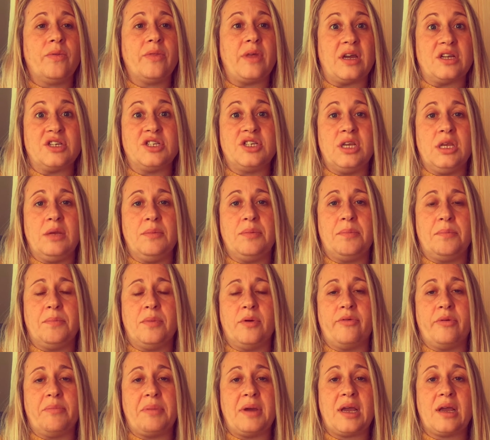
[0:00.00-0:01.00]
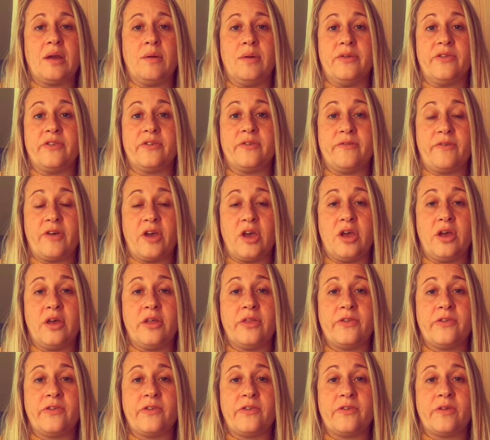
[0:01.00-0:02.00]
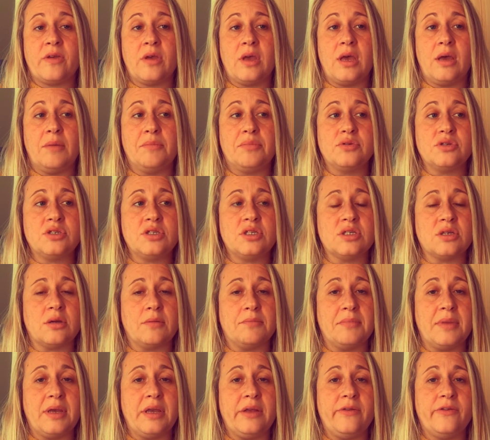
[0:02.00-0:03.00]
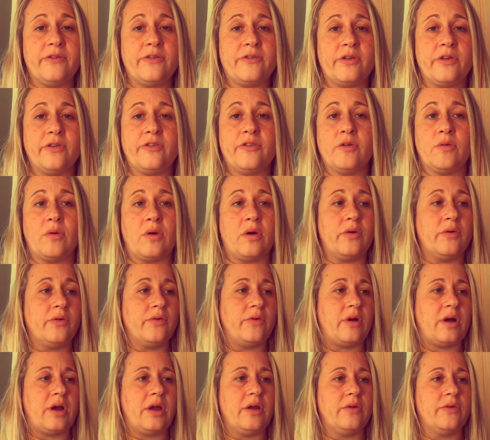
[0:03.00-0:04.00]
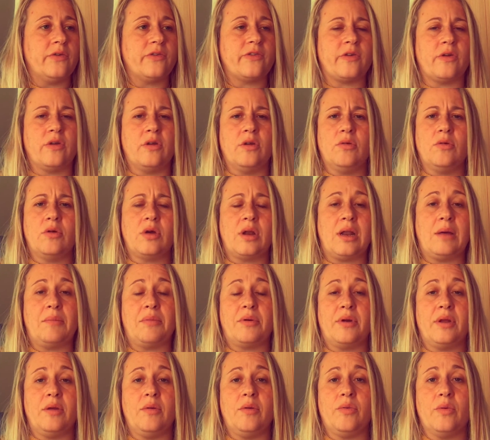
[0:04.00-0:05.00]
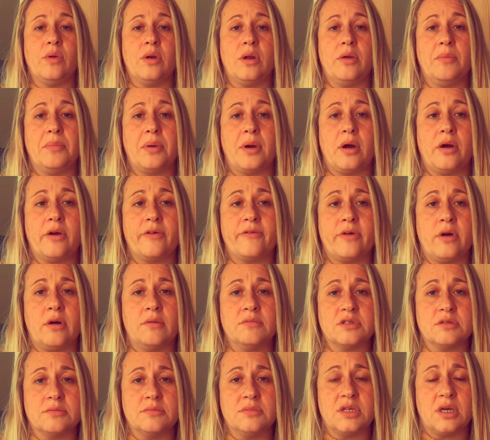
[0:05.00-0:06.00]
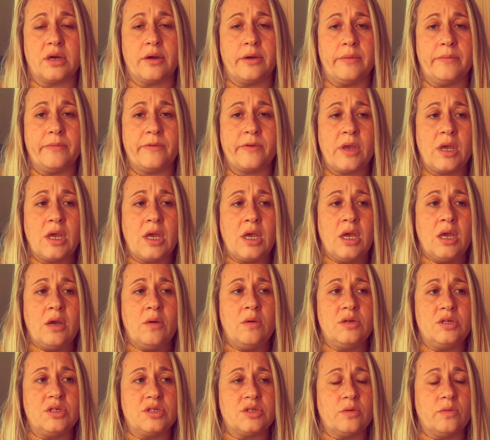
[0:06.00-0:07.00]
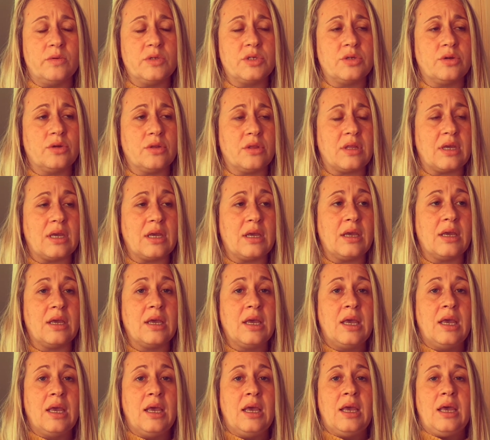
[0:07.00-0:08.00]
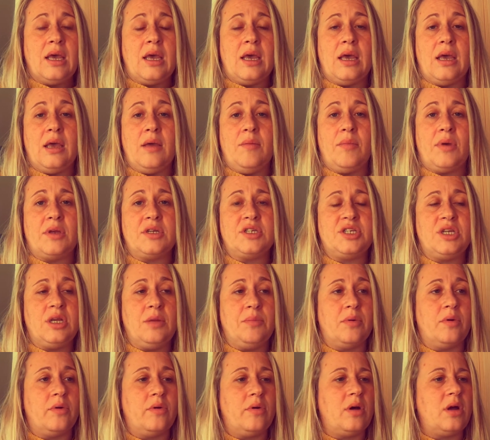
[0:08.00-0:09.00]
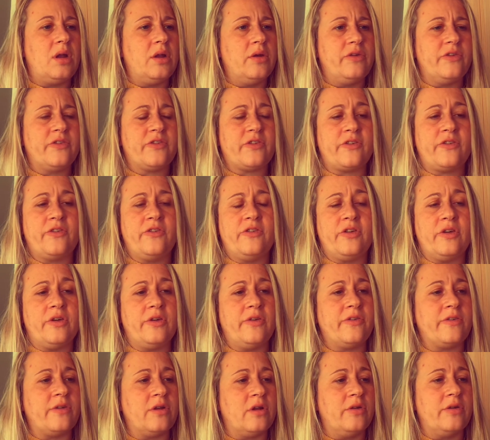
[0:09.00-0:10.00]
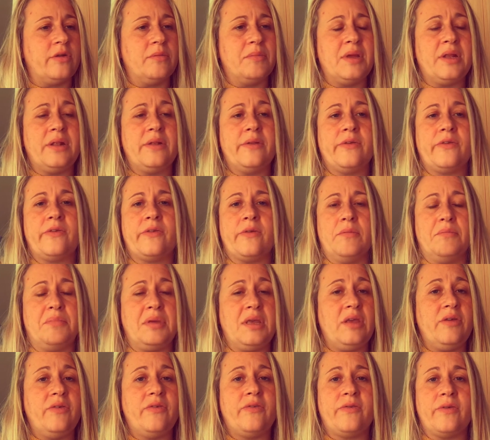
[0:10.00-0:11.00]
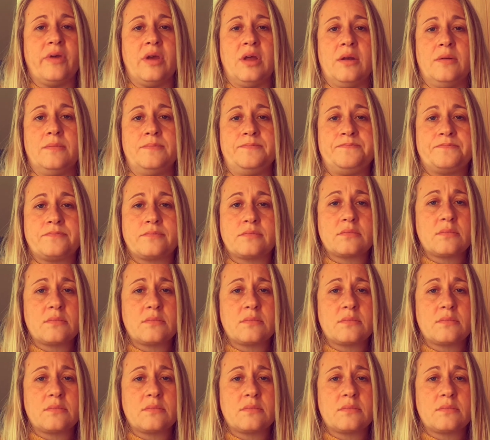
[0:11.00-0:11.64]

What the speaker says: that cheap, but Rebecca went to Firth's Butchers on Main Street, who I also know collaborate with Willow Park Farm sometimes, which is always a good thing. And she bought a load of sausages and a load of mince and beef, and